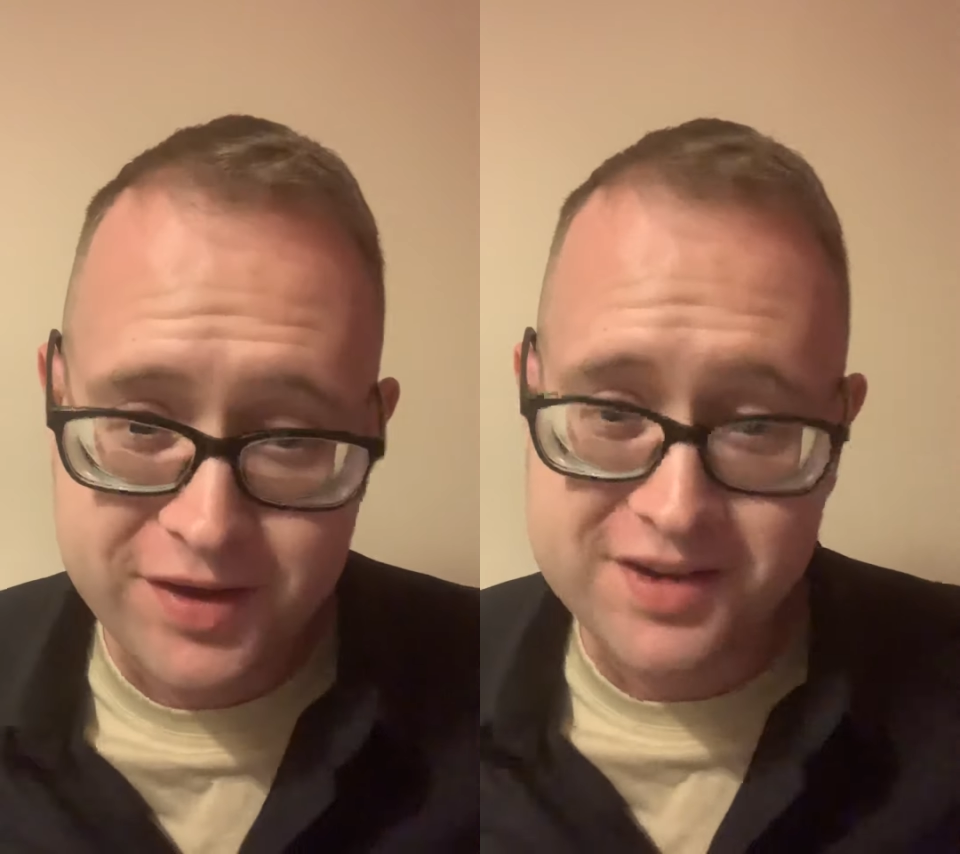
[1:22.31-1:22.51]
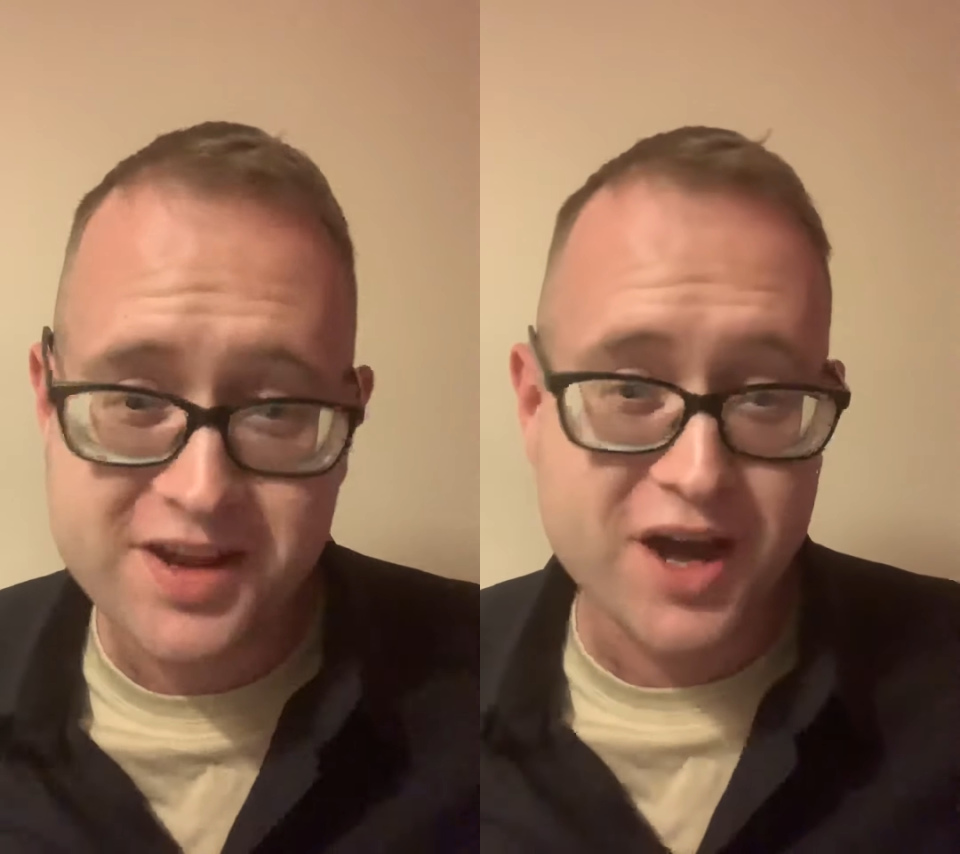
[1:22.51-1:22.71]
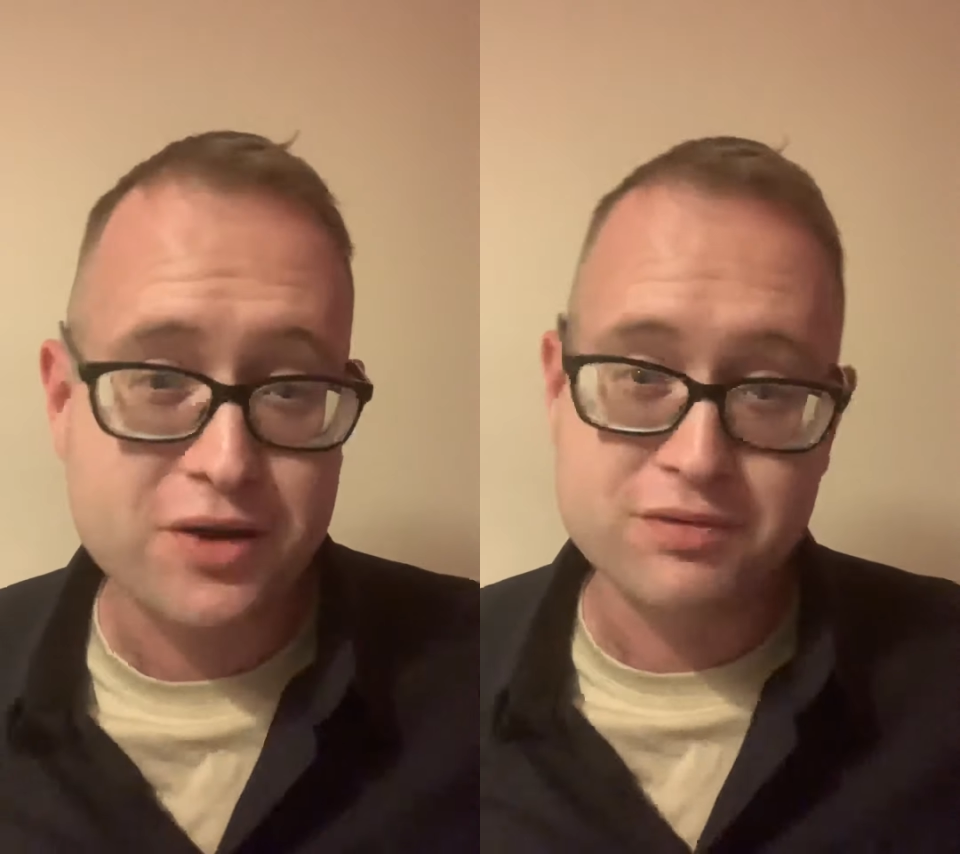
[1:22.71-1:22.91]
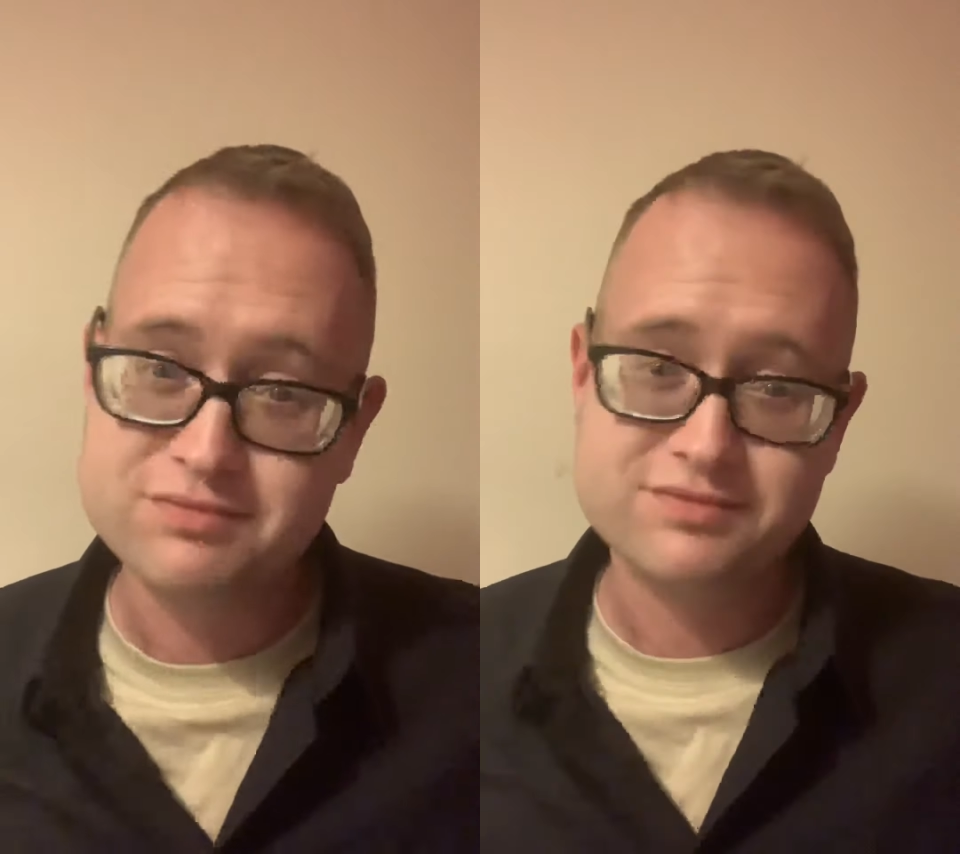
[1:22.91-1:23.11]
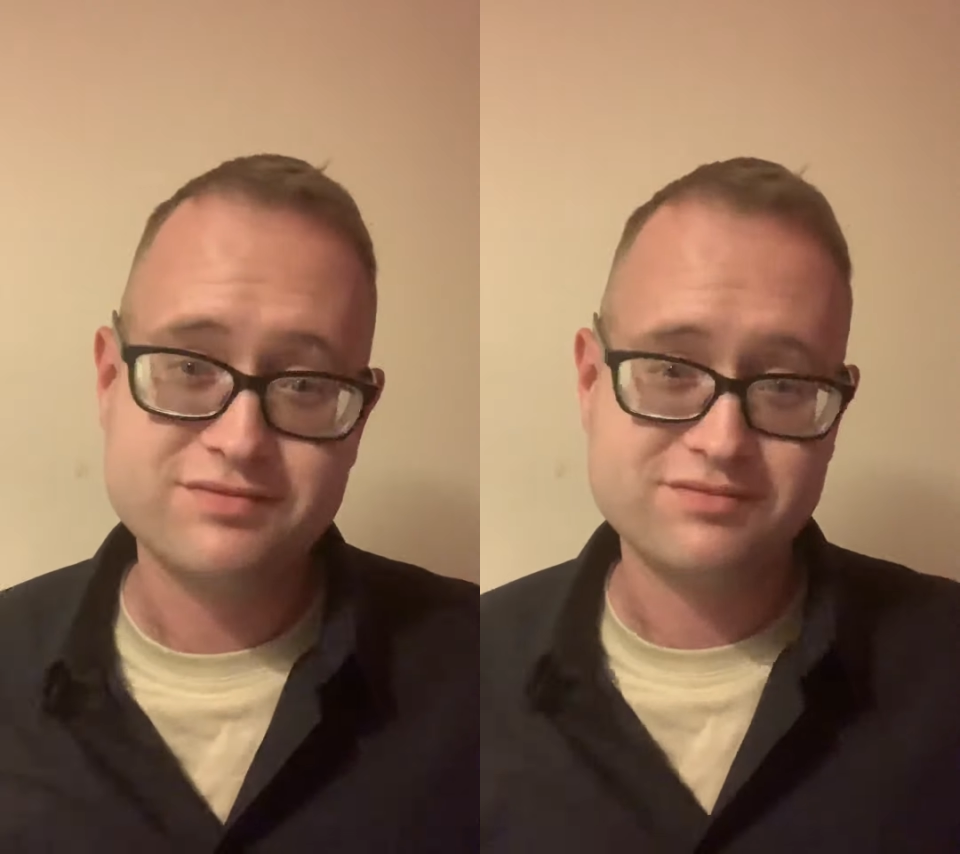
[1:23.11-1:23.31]
So,
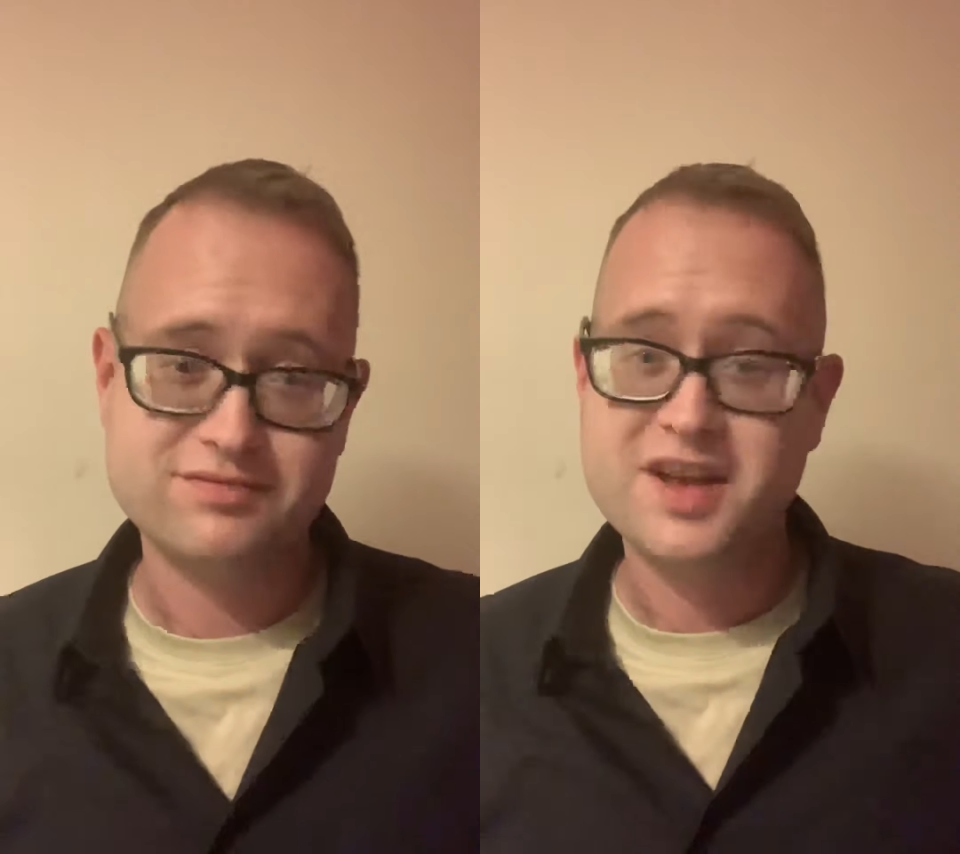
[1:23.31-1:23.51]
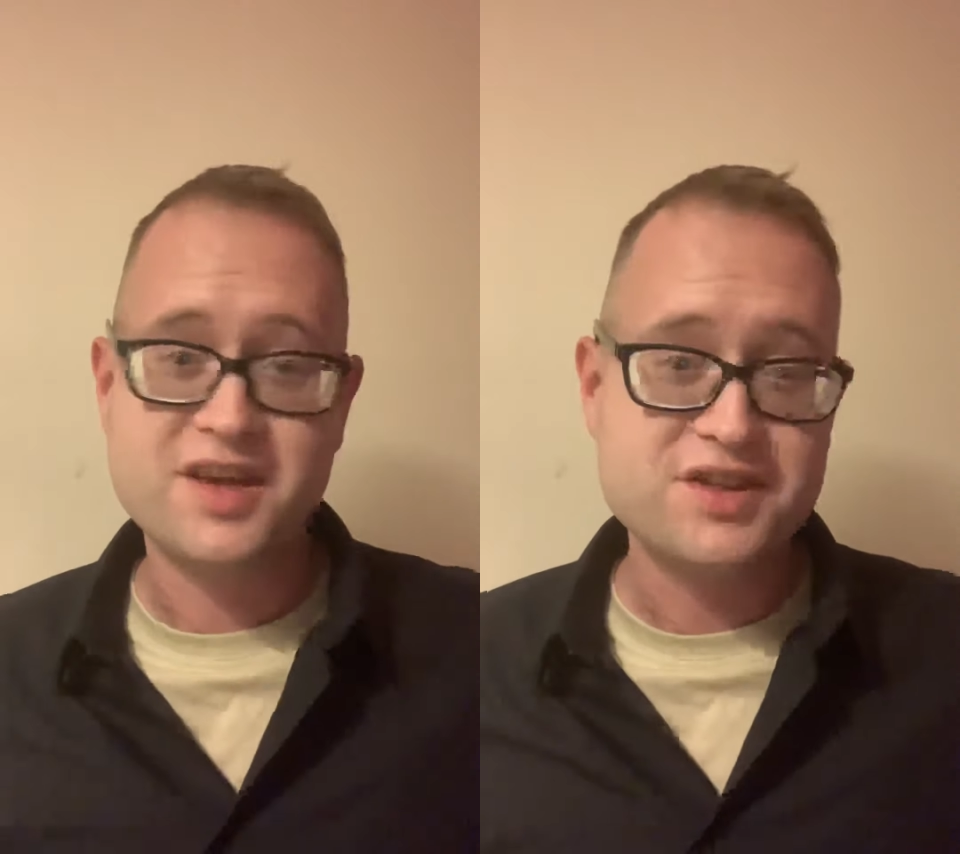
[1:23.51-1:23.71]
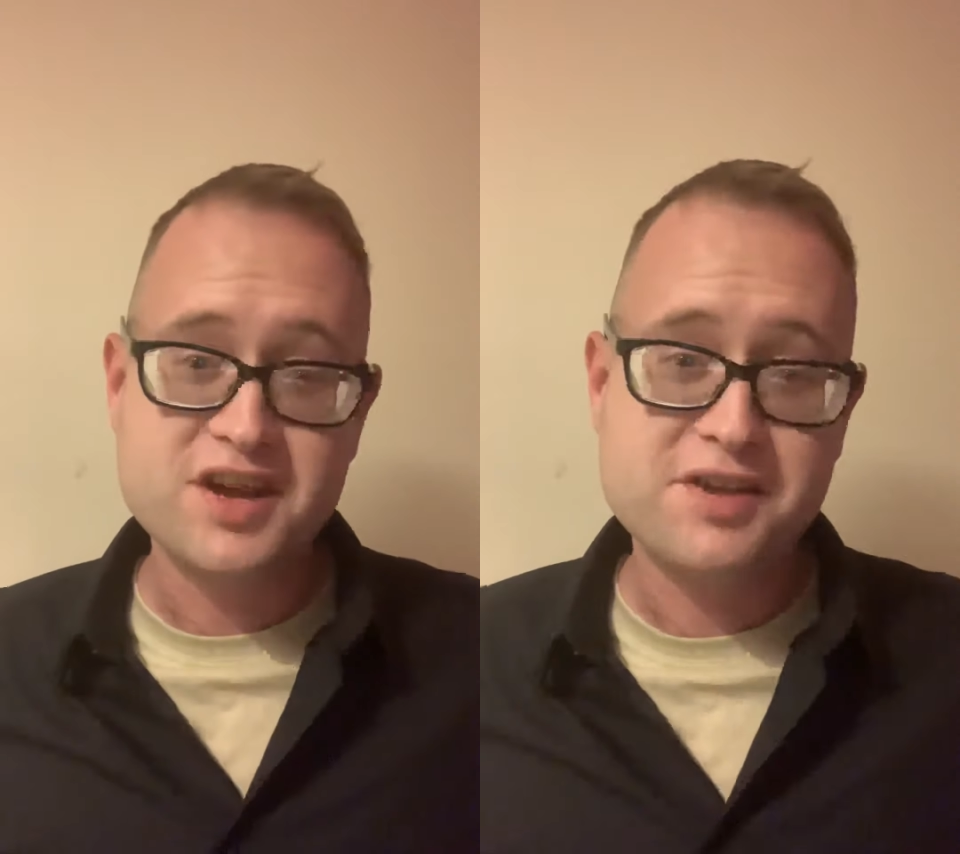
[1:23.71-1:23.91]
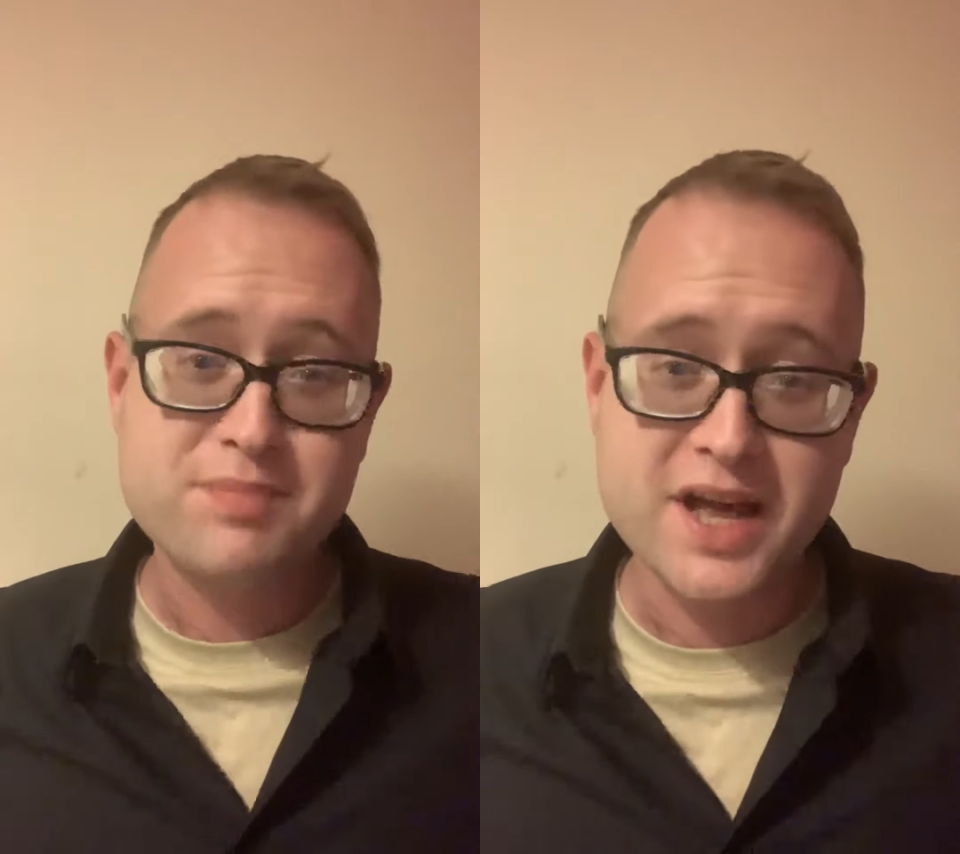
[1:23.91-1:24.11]
just